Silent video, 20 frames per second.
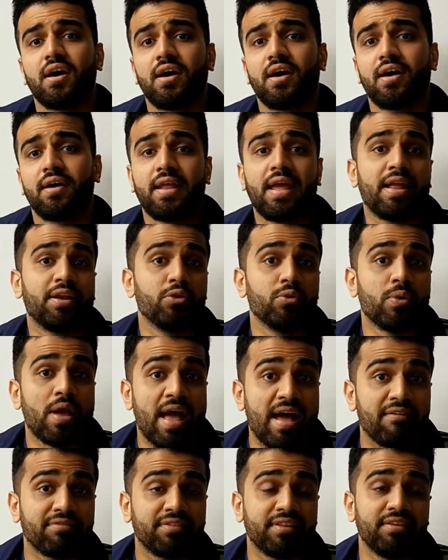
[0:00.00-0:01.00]
and you
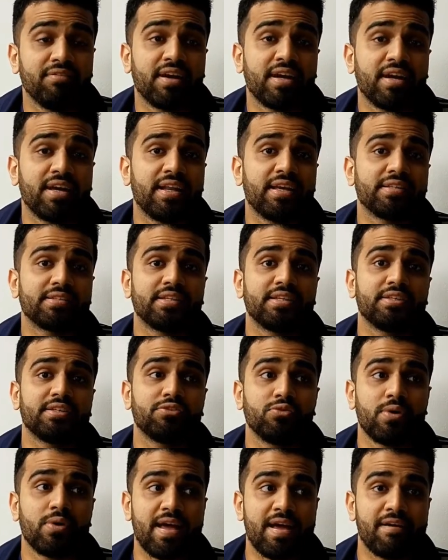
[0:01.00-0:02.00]
have the
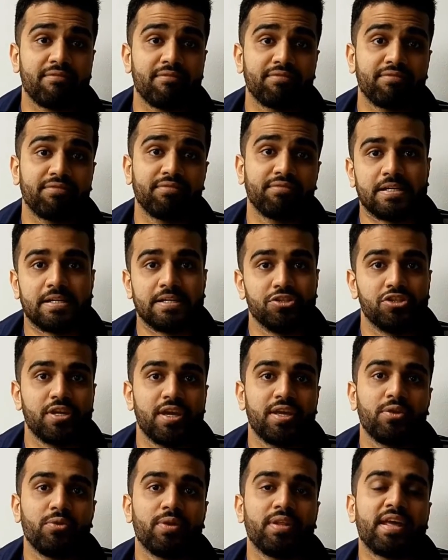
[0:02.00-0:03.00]
finances, you have a
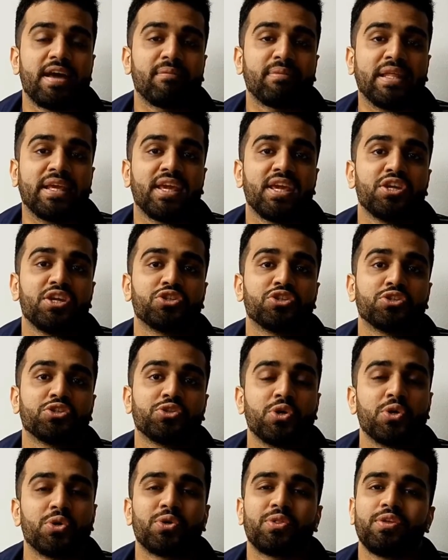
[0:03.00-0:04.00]
genuine application
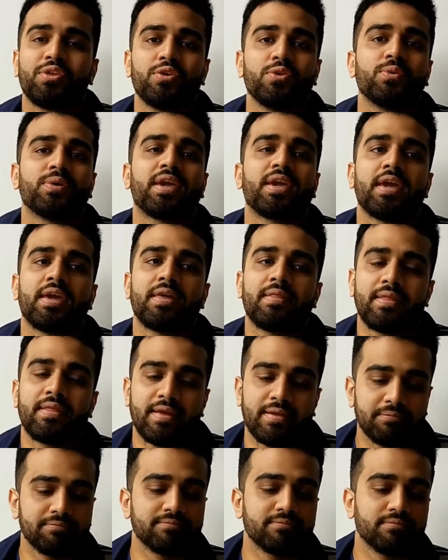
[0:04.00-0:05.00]
to go to the UK,
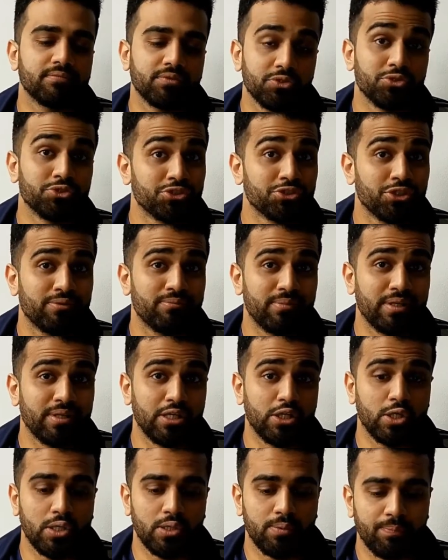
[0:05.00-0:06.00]
then you should be
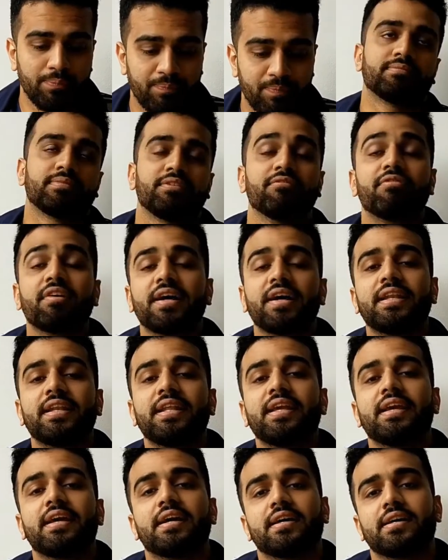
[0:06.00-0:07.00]
good. And
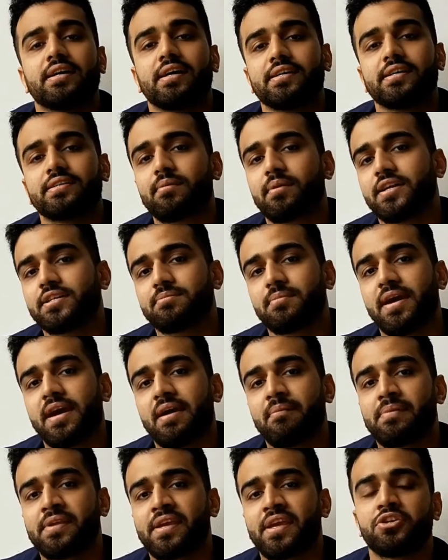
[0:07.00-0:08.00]
finally, I summarized my
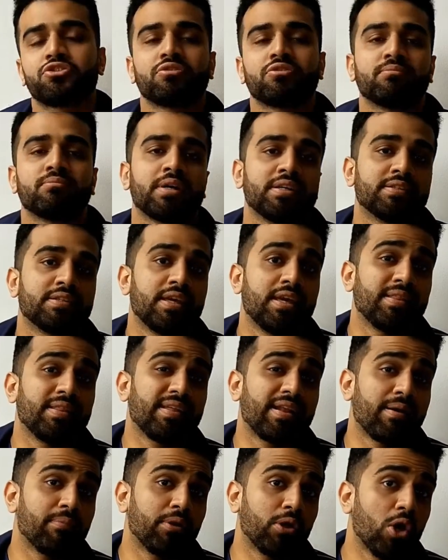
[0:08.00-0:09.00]
application by saying
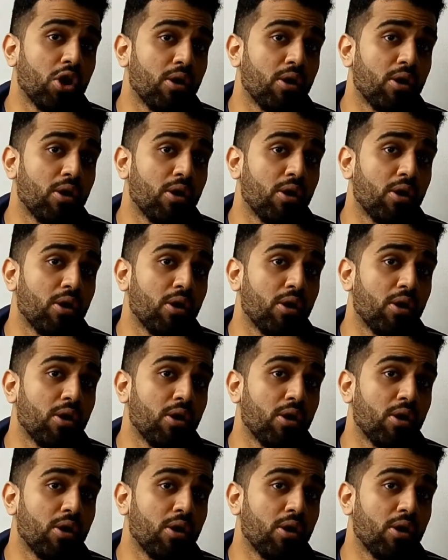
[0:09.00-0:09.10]
that I'm a